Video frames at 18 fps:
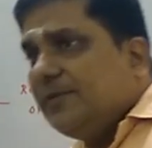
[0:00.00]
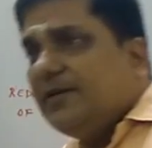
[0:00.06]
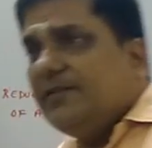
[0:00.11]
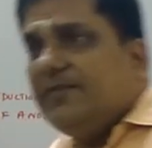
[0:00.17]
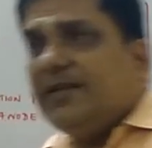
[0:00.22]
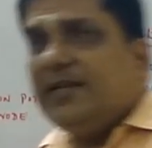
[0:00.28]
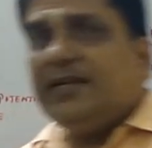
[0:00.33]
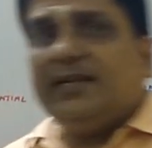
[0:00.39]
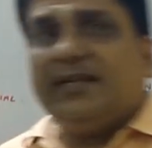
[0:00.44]

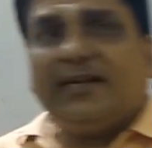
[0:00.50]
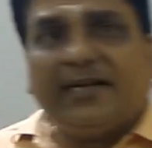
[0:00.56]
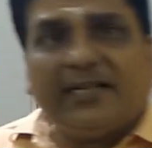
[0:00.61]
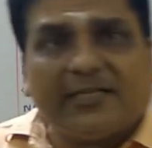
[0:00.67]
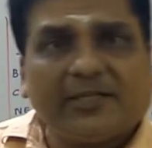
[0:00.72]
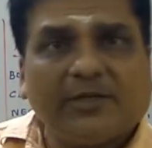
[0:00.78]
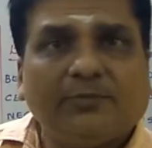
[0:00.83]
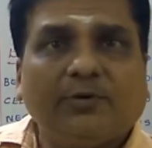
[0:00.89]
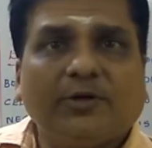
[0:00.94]
between
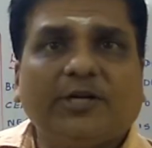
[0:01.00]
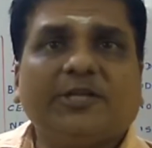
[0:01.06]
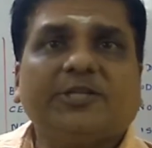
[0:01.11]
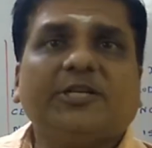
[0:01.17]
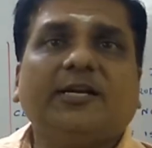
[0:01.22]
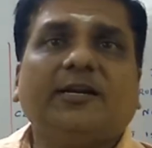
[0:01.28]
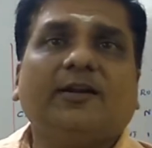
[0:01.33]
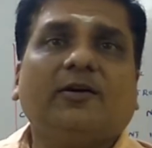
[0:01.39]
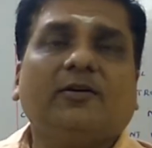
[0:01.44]
reduction
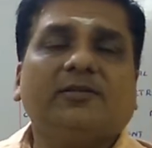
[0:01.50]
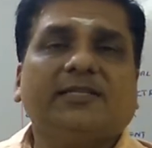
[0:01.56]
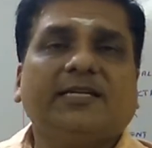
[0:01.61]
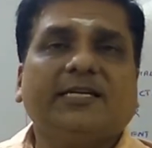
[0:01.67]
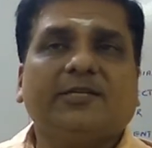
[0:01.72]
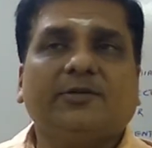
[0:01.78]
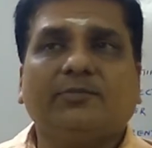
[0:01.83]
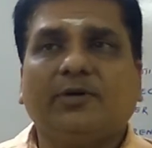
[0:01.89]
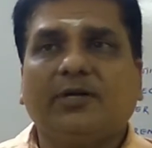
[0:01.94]
potential and oxidation